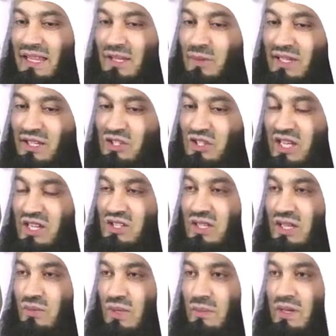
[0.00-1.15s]
But I think we can
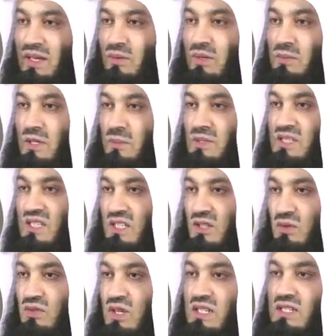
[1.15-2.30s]
change that, whereby when people
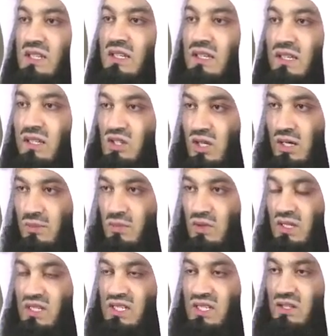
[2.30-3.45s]
see you dressed in a
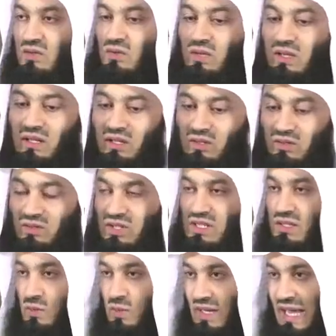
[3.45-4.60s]
hijab, or they see you,
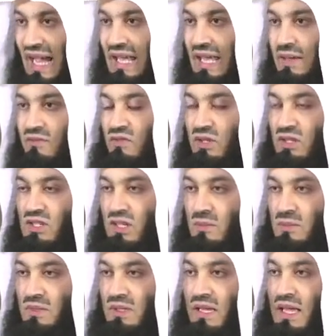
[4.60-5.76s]
dressed the way I am, for
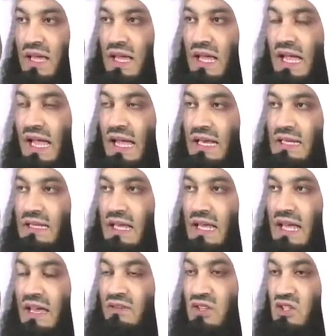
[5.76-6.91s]
example, and
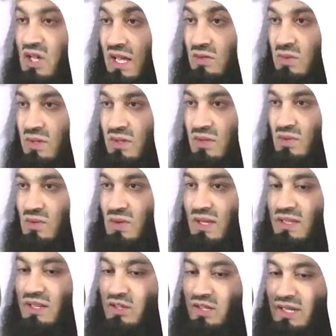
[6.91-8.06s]
they have a chat with
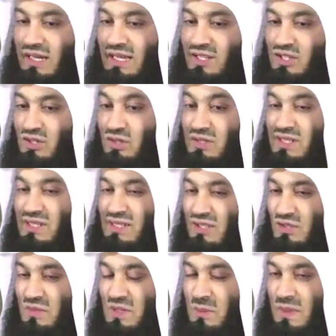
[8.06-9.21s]
you and they realize, this
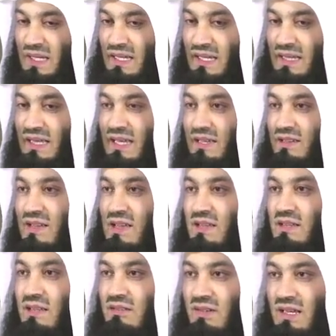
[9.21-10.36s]
is a human being, they
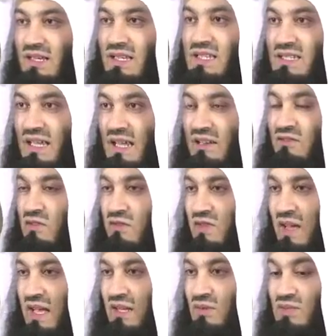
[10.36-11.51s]
really stand
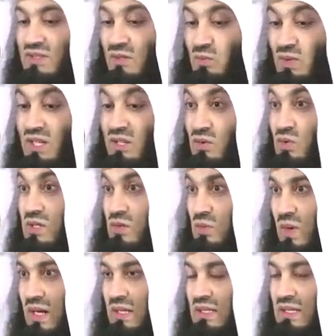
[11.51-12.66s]
for values that we do
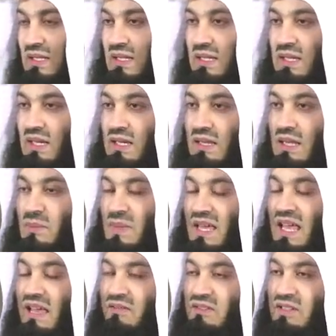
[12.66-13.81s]
as well. They
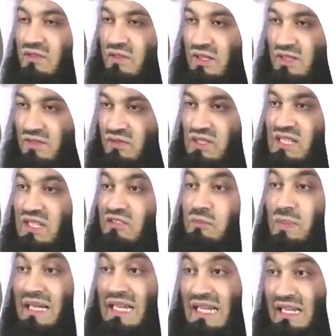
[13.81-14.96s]
may have a different
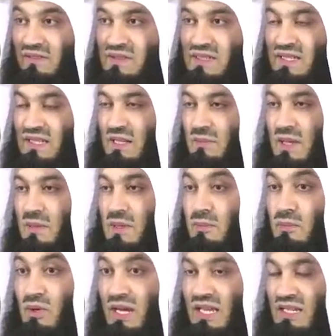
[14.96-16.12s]
set of beliefs, and they may
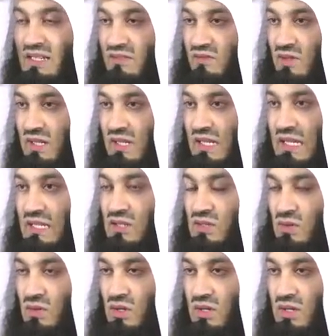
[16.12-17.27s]
be praying differently
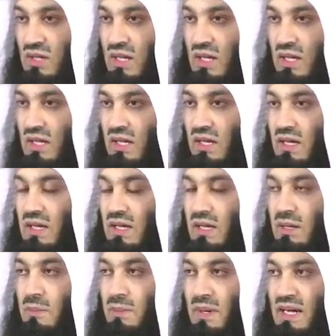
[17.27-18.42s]
and so on.
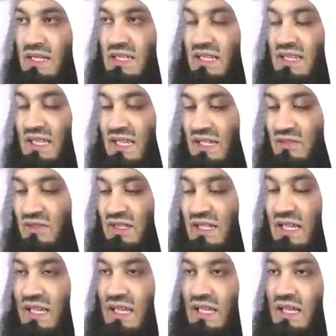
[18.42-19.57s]
But at the end of
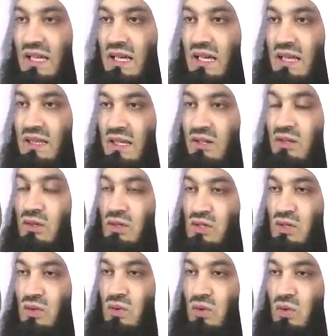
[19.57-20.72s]
the day, they are
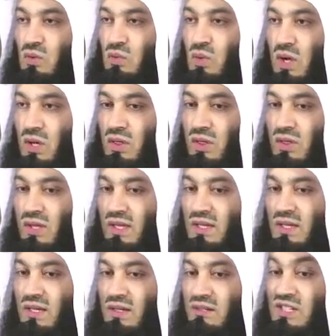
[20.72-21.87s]
also worth
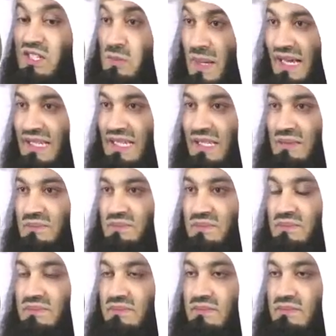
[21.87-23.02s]
respecting
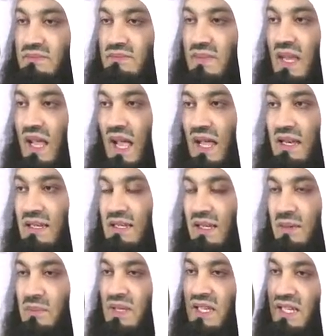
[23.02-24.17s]

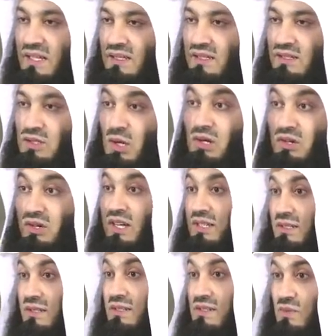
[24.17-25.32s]
and being
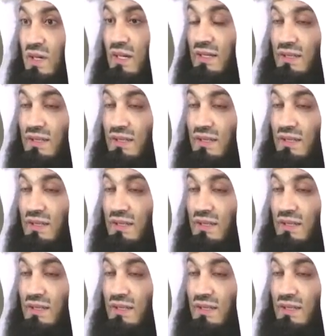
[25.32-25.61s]
tolerated as